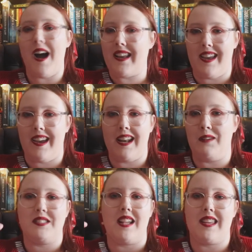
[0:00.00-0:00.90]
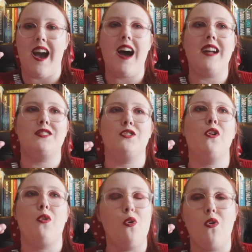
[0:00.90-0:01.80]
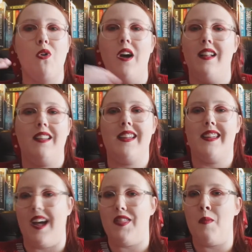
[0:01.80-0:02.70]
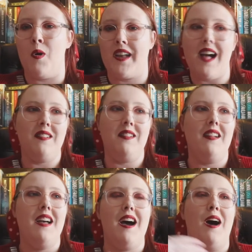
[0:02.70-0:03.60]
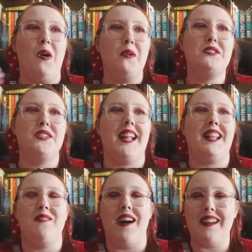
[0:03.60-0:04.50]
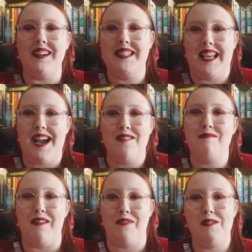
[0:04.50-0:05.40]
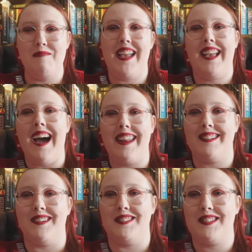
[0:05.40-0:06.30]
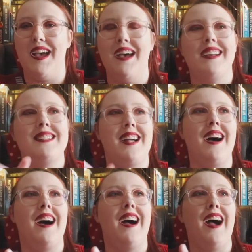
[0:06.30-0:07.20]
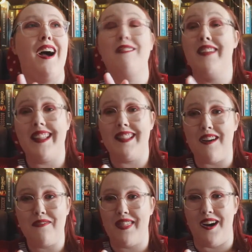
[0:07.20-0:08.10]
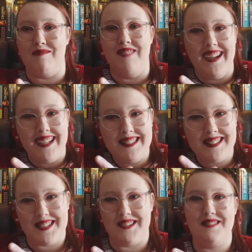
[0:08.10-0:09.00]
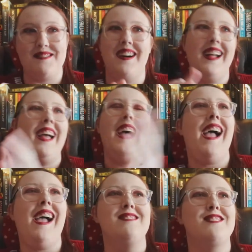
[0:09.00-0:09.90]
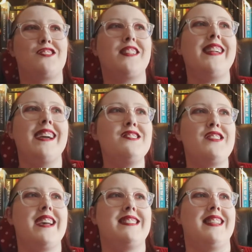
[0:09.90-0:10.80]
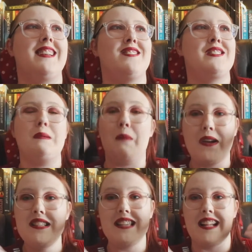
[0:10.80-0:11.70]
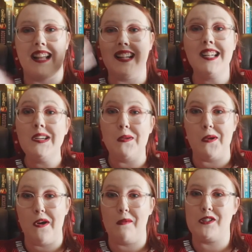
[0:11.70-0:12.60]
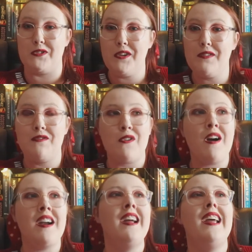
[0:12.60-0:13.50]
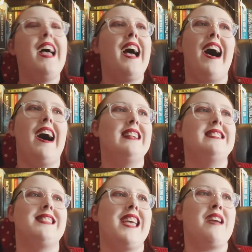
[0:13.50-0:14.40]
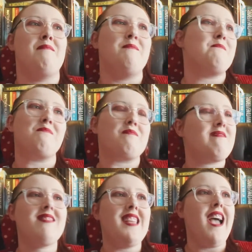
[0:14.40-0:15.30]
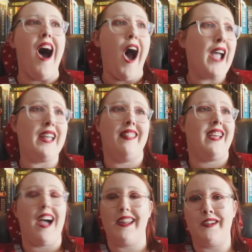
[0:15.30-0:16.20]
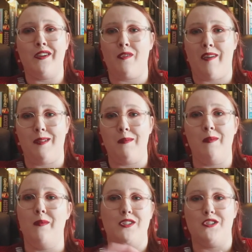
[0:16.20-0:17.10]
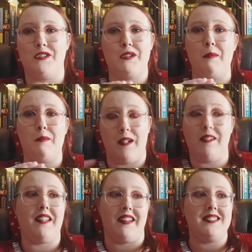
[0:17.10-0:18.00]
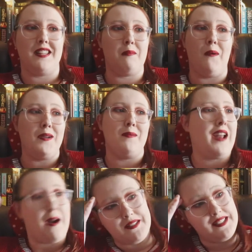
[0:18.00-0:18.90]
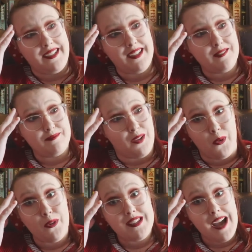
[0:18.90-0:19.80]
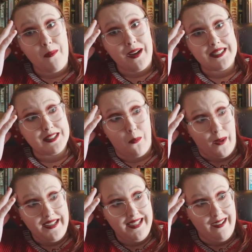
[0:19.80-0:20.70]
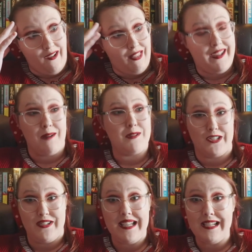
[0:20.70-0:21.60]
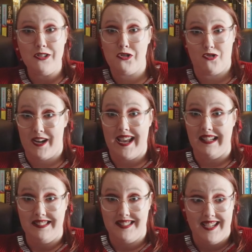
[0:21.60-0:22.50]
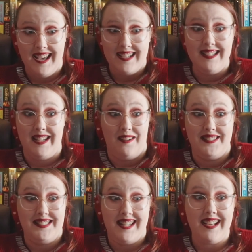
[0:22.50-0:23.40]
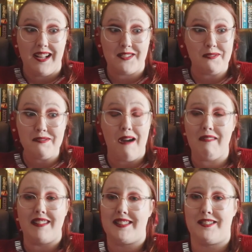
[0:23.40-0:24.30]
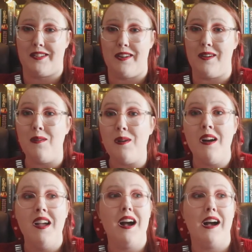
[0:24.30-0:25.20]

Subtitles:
Maggie and I was like, yes, you go, like, get them all killed, I also didn't want her to kill my four main characters because I really loved them. So it was really interesting because at points I didn't know who I was rooting for. And the character development was just brilliant to the point where I was like, who do I want to win here? Like, I was reading it stressed because I was like, I don't know how this is going to go.